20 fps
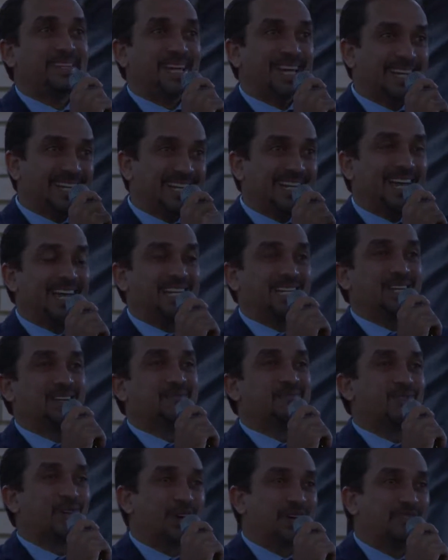And in
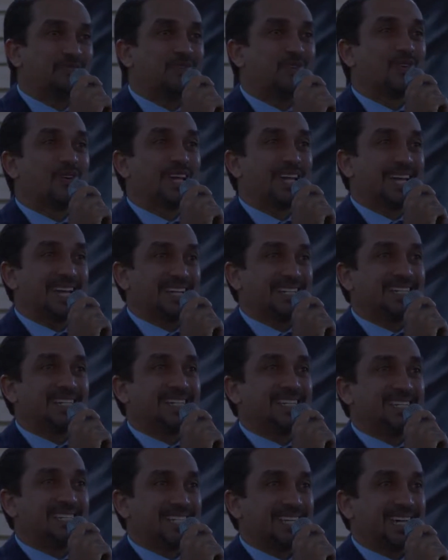1844, he entered
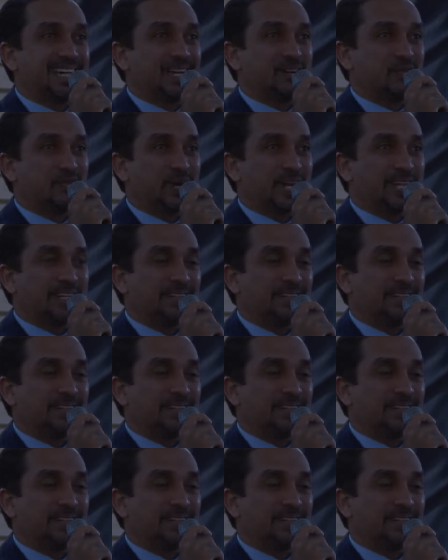the second veil.